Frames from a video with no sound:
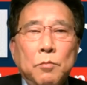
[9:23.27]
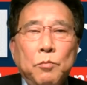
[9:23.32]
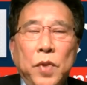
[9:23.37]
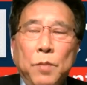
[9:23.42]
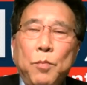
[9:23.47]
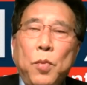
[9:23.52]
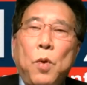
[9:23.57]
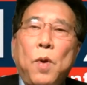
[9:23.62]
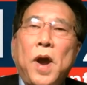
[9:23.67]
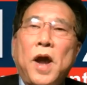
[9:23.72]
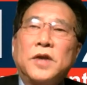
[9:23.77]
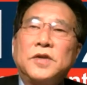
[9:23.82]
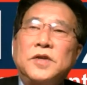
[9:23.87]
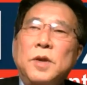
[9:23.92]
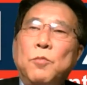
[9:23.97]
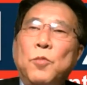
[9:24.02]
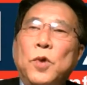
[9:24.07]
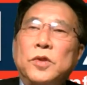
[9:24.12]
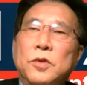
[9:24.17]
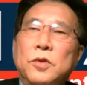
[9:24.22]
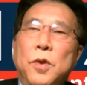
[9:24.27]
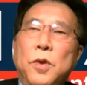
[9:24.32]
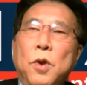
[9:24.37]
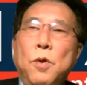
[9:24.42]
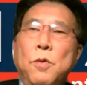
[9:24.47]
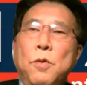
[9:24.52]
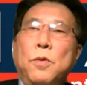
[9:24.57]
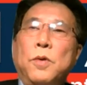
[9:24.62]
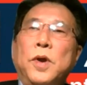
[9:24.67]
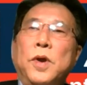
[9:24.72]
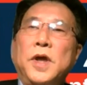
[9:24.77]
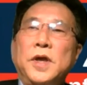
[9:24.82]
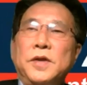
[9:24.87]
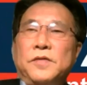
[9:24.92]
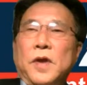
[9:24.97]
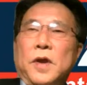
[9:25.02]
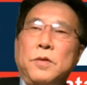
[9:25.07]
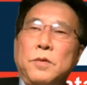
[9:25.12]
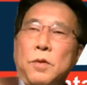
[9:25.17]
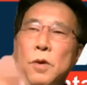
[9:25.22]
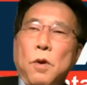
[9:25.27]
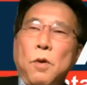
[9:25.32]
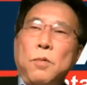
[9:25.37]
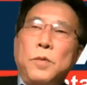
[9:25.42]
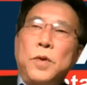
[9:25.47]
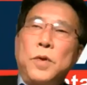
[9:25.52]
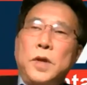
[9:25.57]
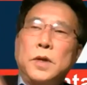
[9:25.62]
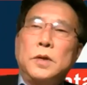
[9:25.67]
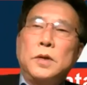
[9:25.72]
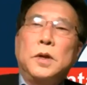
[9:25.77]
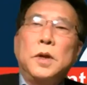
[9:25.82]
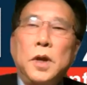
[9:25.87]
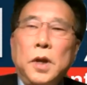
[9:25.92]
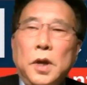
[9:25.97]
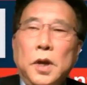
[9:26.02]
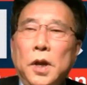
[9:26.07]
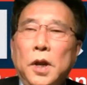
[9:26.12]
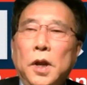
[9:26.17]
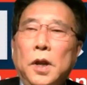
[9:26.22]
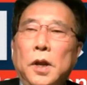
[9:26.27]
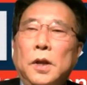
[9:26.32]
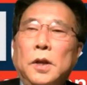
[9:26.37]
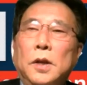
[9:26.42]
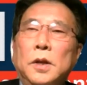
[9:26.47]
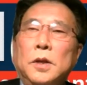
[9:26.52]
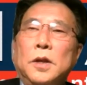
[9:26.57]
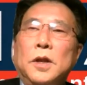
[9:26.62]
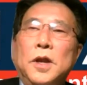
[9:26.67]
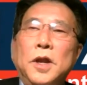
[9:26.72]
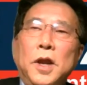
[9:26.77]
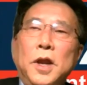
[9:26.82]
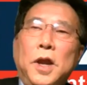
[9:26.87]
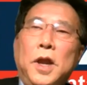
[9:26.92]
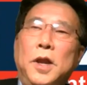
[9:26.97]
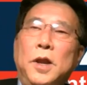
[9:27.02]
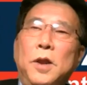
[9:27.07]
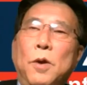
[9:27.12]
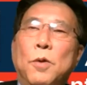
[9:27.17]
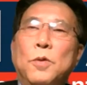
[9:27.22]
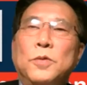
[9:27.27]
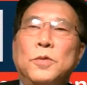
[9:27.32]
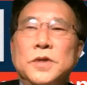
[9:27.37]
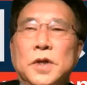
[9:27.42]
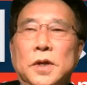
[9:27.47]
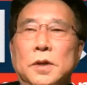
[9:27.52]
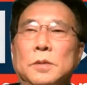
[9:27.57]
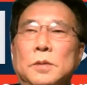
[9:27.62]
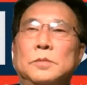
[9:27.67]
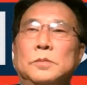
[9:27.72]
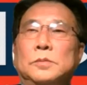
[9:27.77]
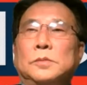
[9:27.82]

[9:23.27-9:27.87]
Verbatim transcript: people asked him what to do. He said, "Throw it in the ocean."